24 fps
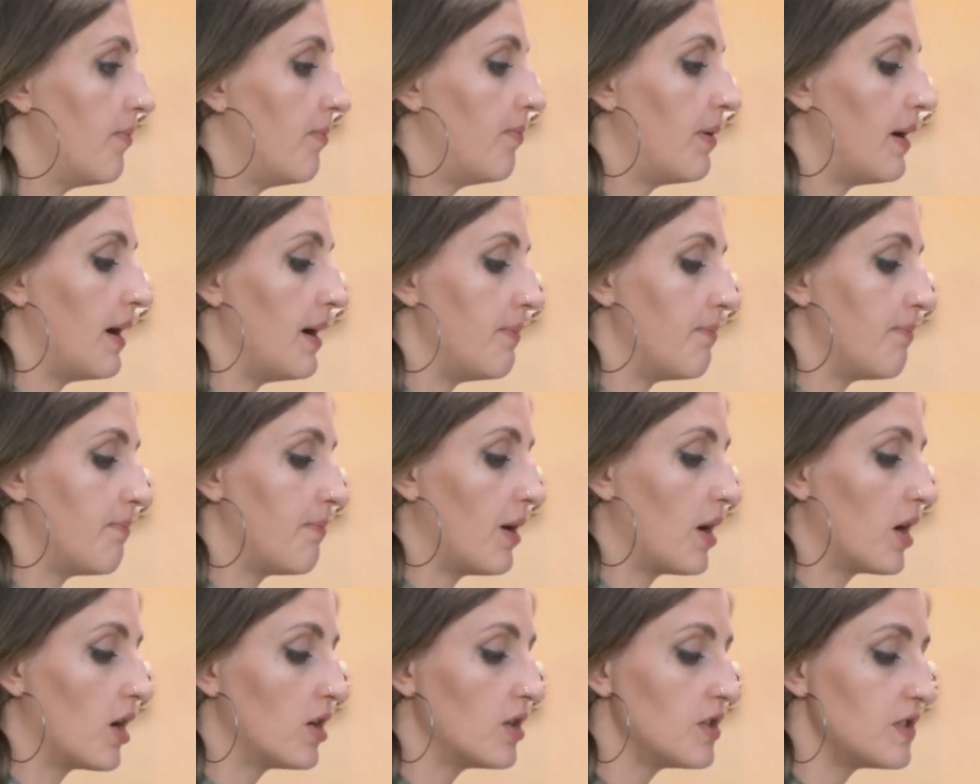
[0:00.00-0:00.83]
But
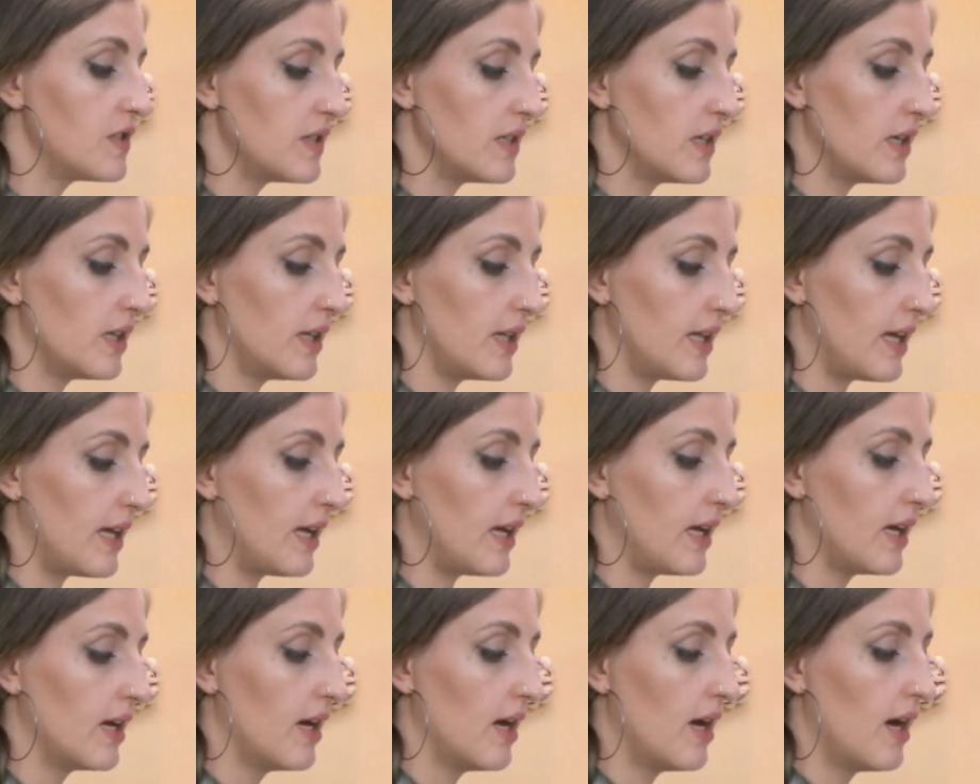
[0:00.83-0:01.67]

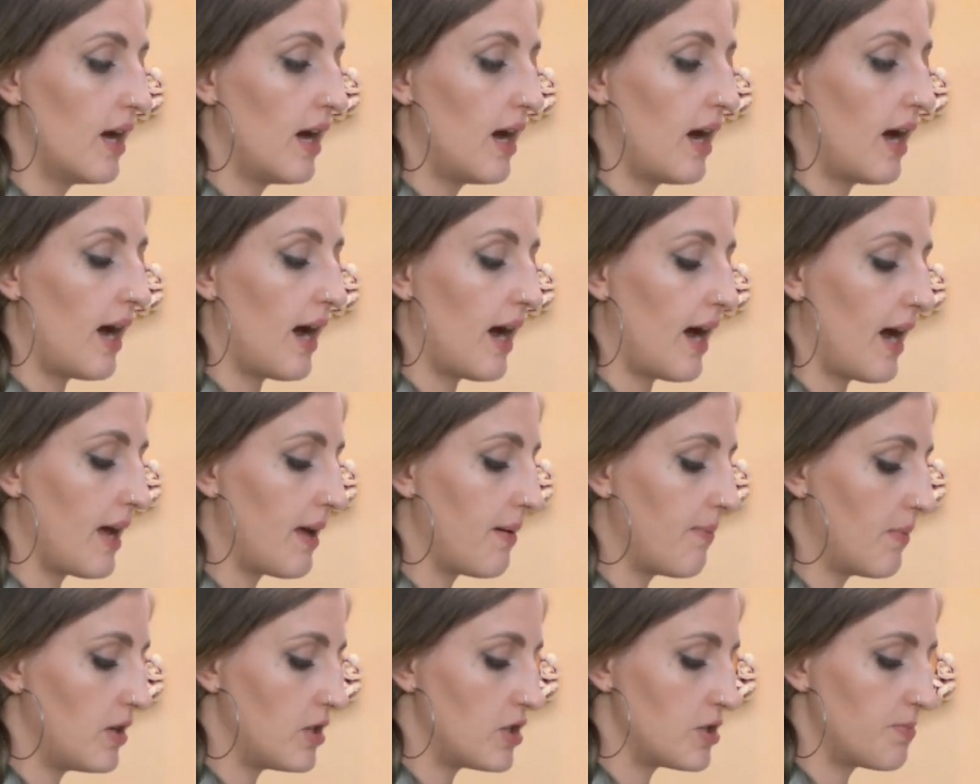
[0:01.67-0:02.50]
personally, I
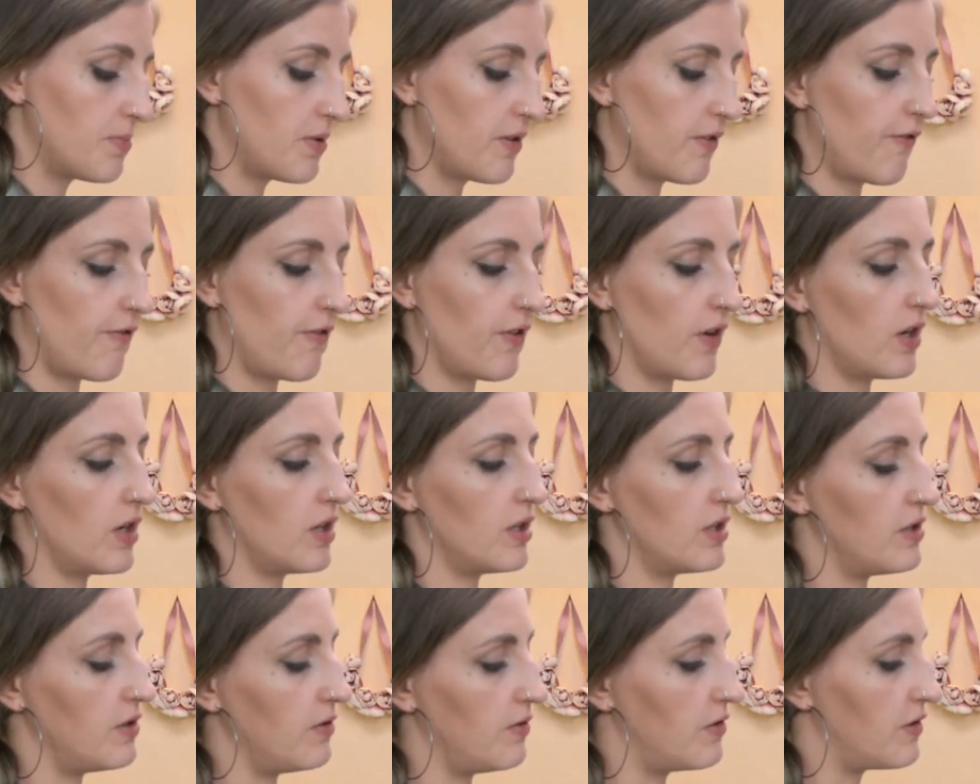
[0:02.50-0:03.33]
much prefer
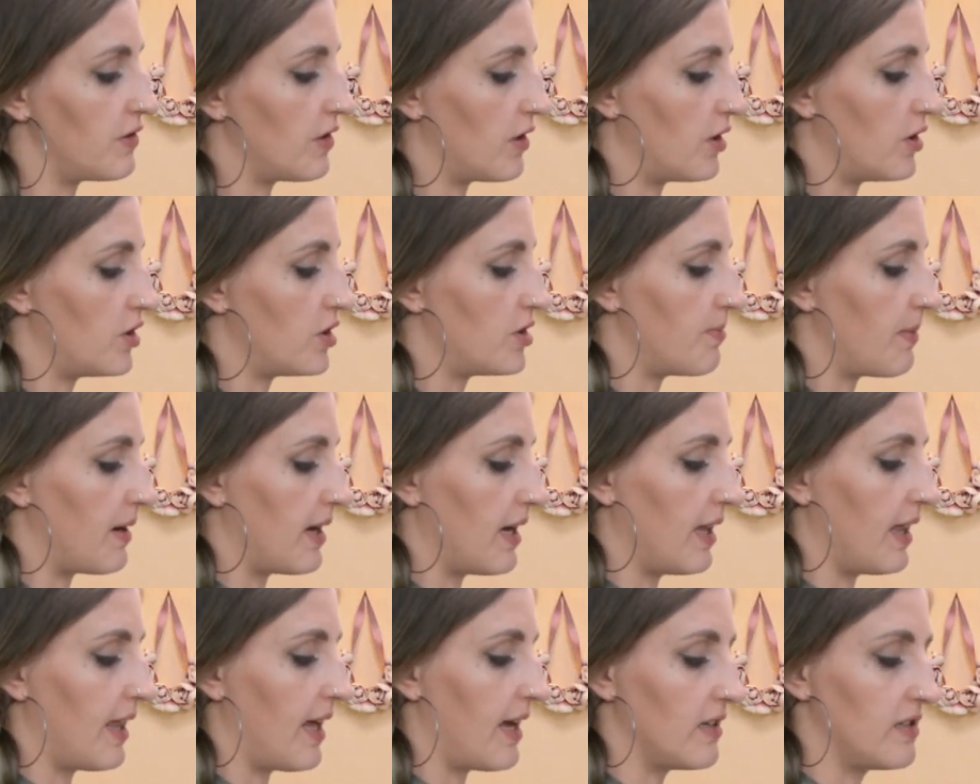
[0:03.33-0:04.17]
to serge
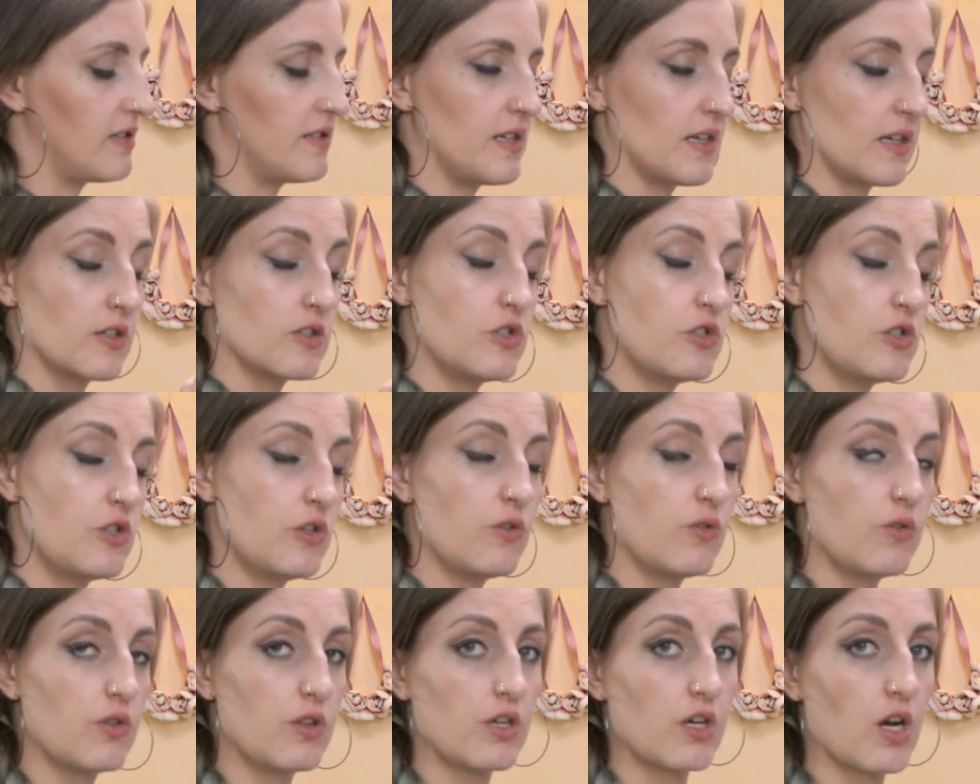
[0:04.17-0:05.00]
my elastic
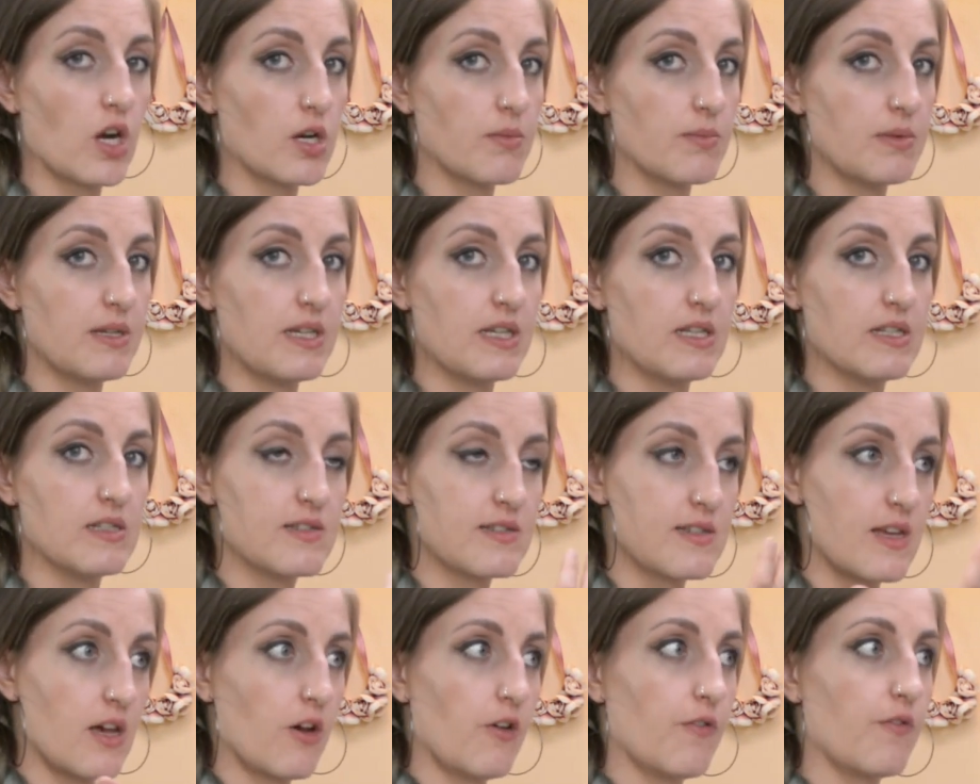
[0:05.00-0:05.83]
to the garment
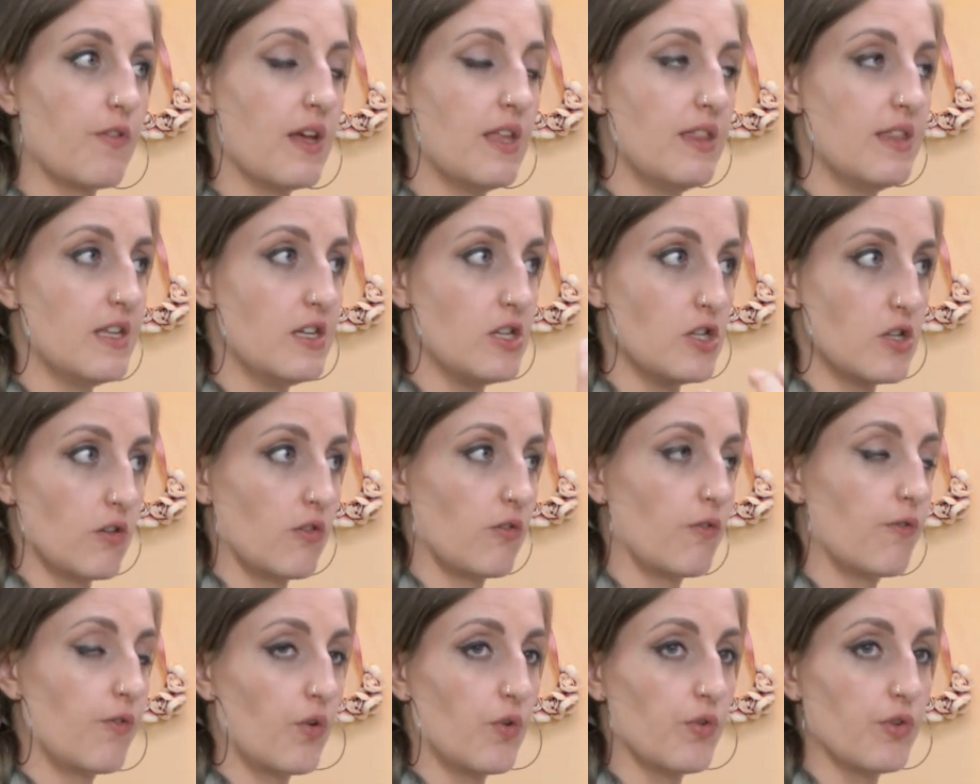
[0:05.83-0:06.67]
itself and then
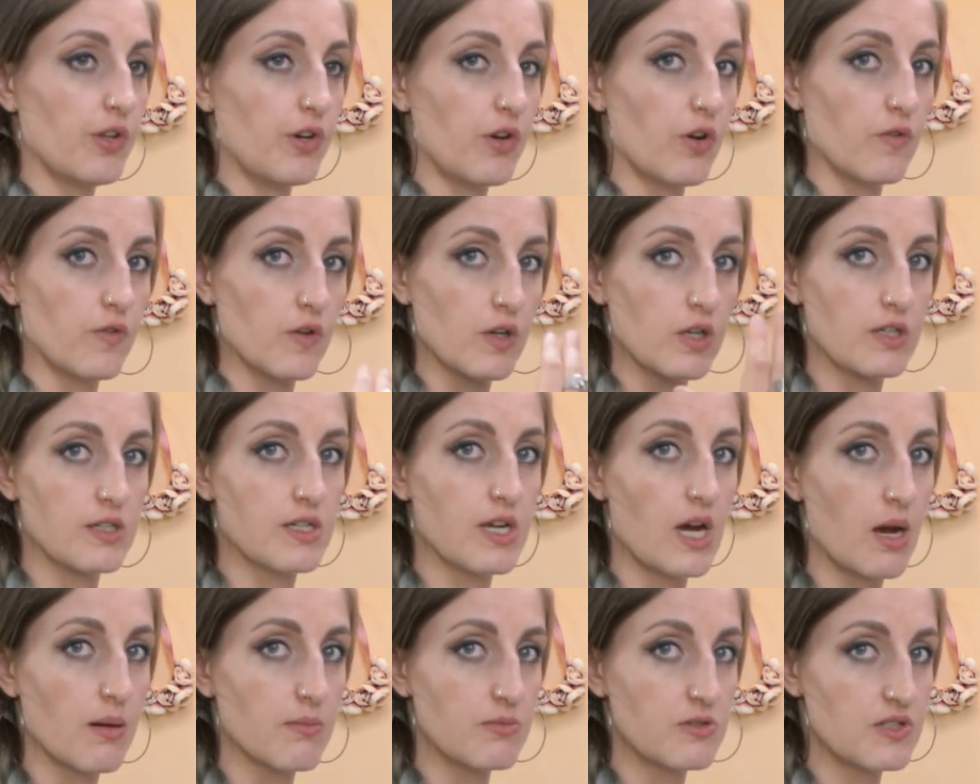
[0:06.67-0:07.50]
just fold it over and
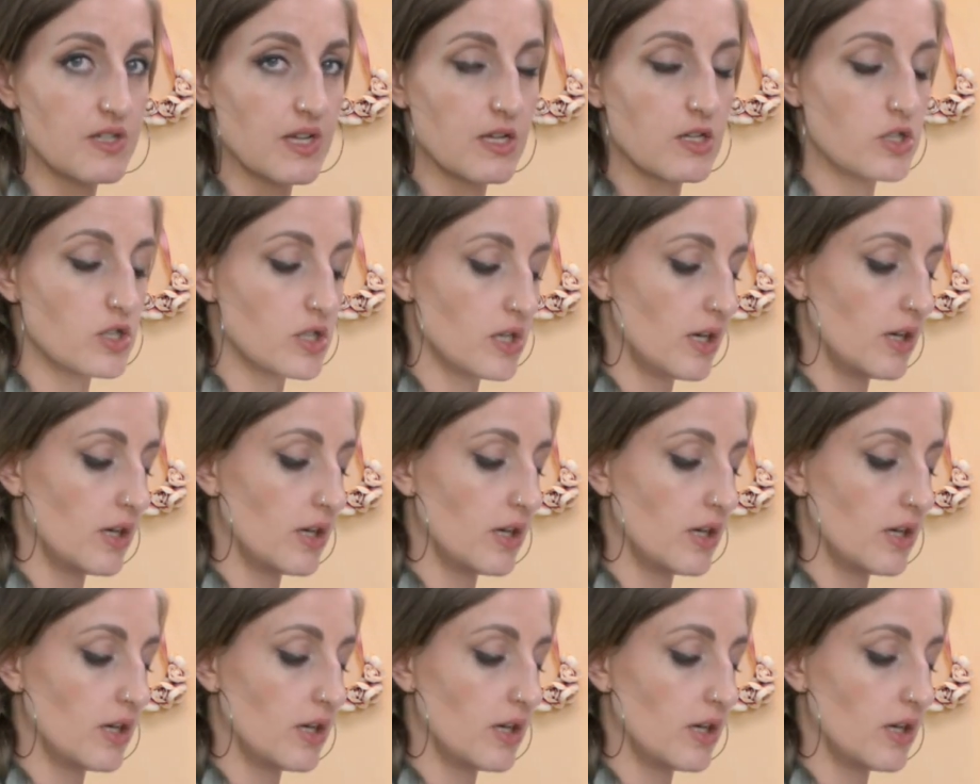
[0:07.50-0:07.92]
top stitch.